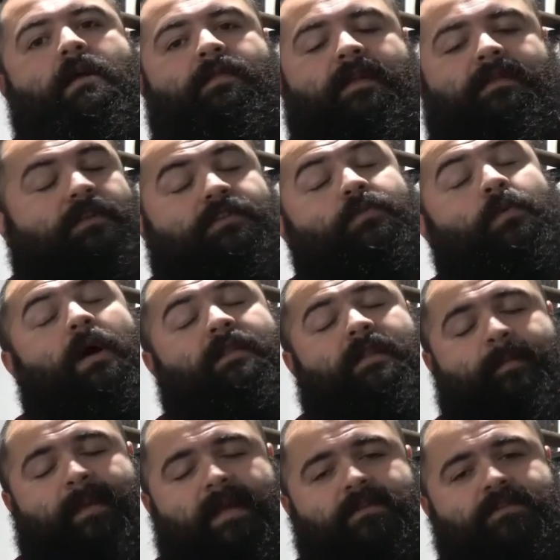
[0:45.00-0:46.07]
than the squat and
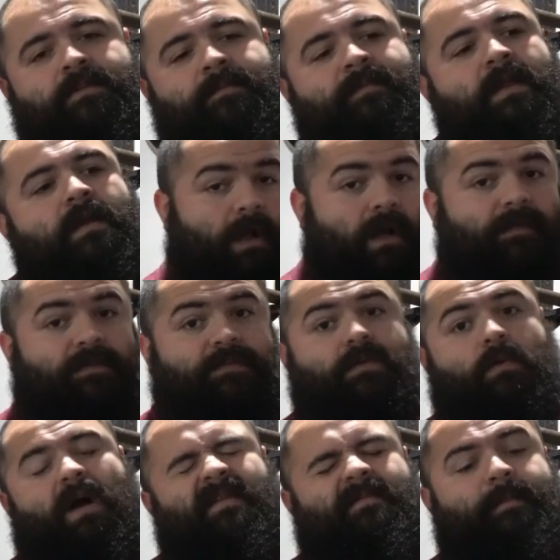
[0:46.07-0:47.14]
the bench. On the
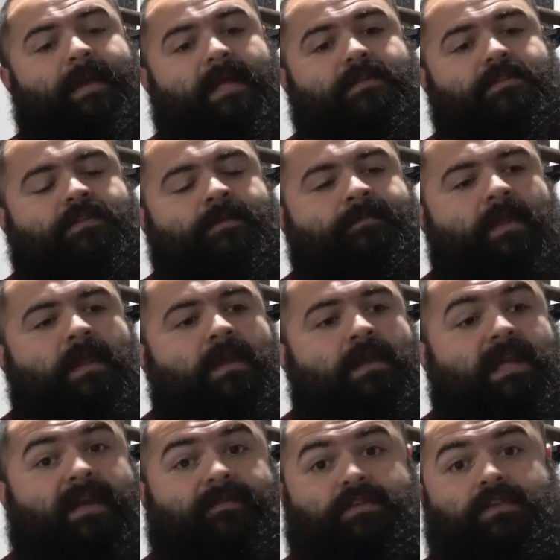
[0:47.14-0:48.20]
squat and bench,
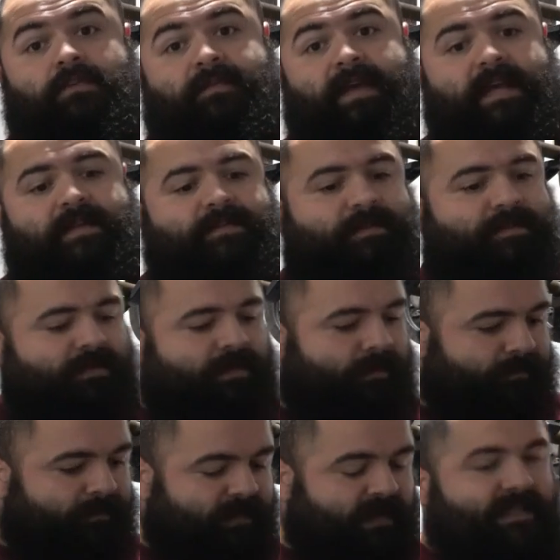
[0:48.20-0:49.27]
you have two phases,
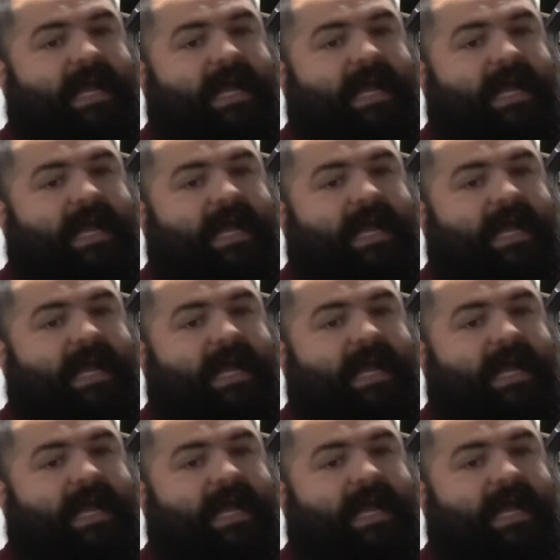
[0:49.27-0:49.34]
the